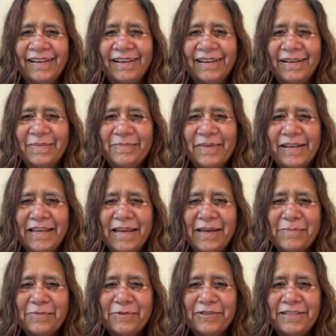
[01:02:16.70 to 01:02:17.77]
many
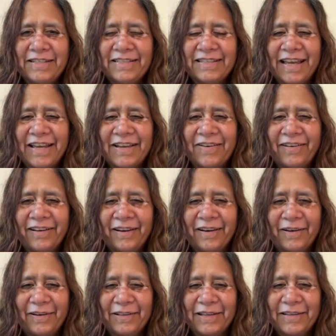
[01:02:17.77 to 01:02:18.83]
emojis I got
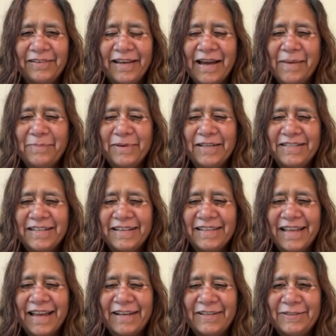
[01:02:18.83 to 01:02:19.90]
along the way. I
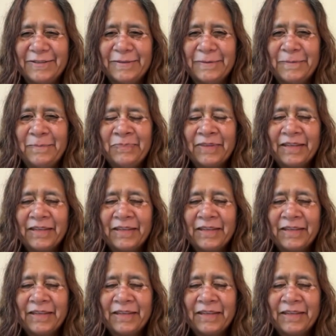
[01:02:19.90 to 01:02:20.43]
appreciate that too.